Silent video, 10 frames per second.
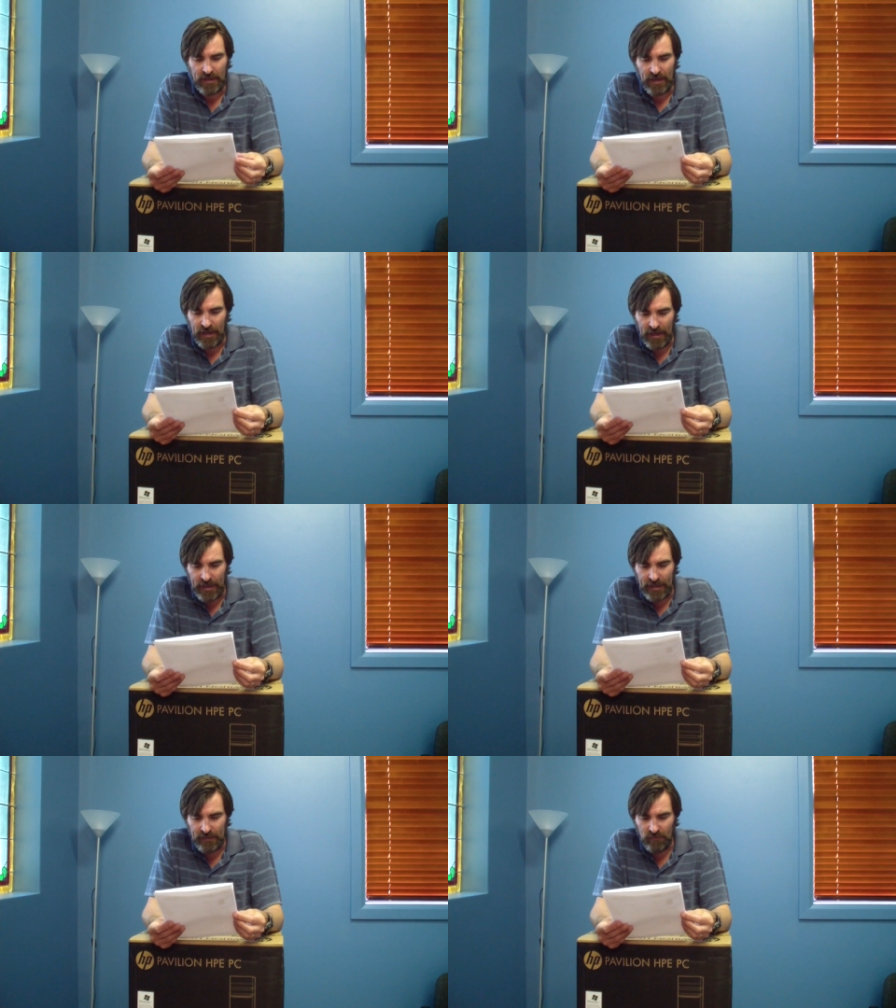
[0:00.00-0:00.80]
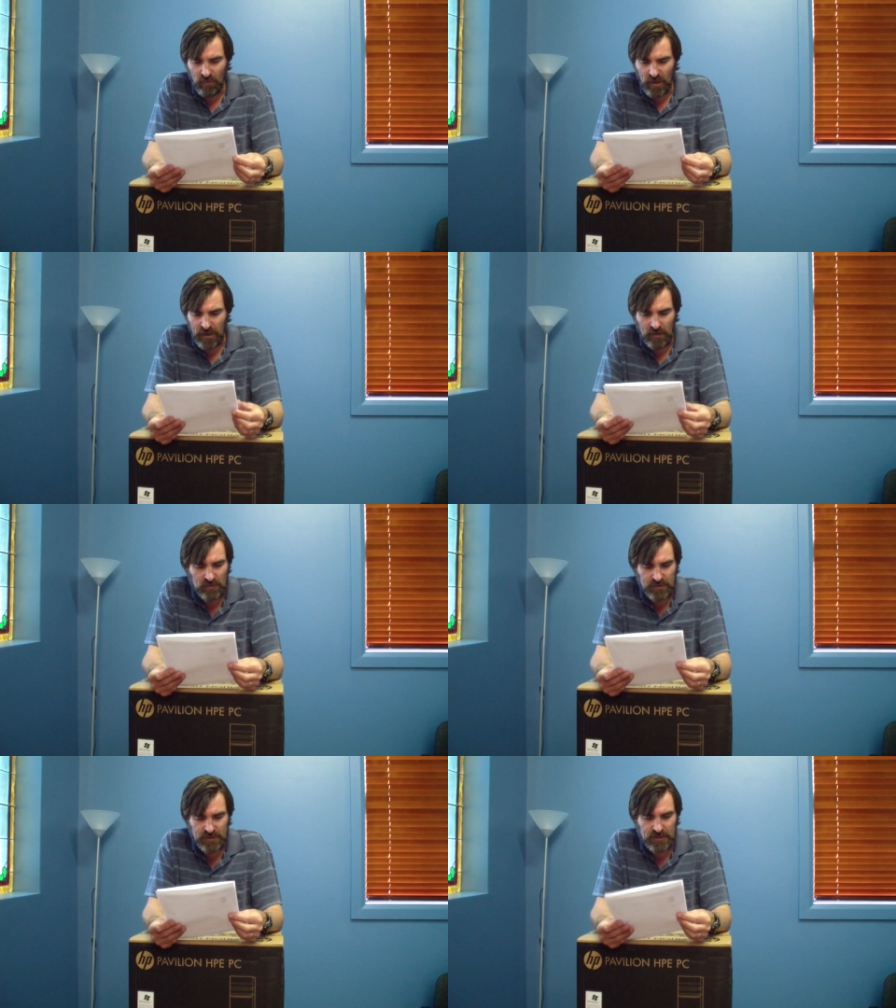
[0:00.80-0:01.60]
What
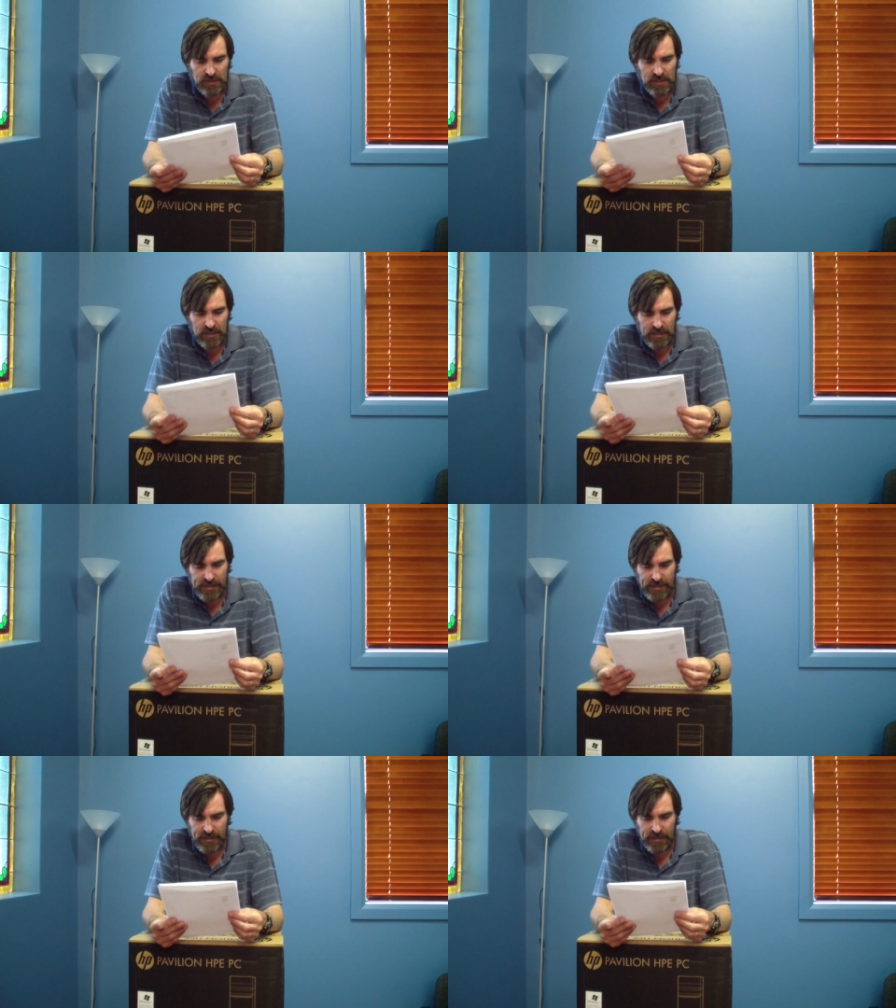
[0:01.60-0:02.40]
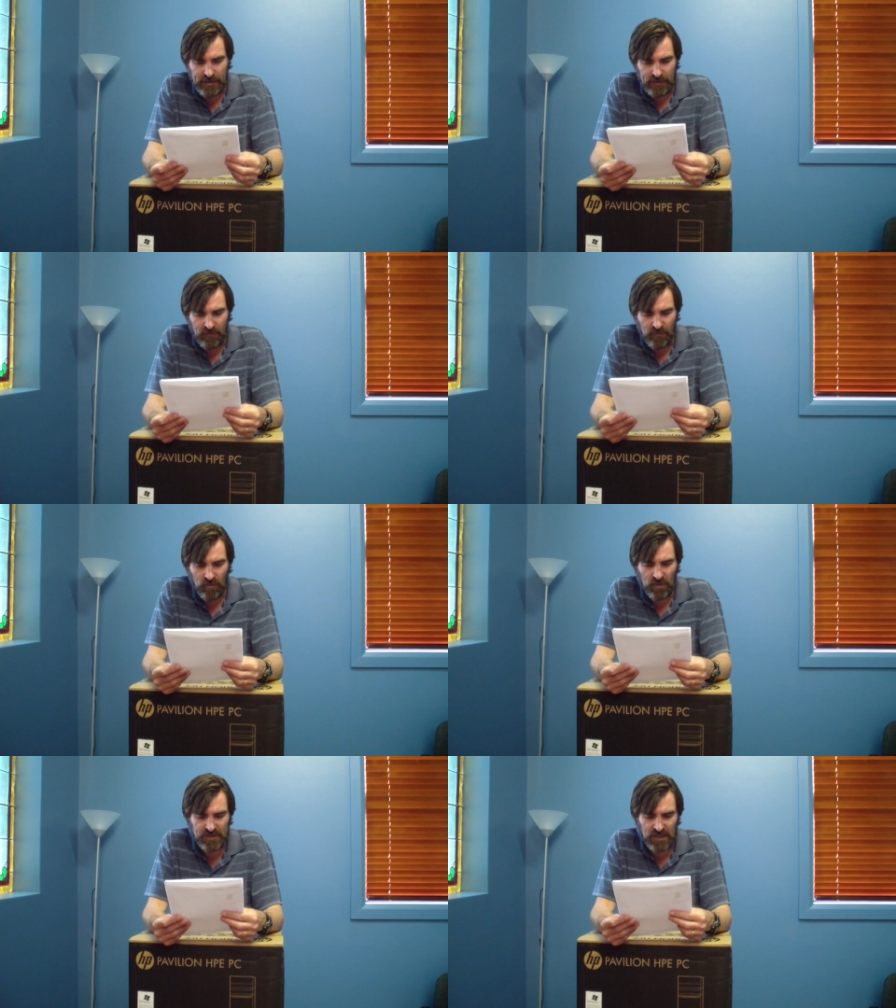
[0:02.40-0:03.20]
else? All the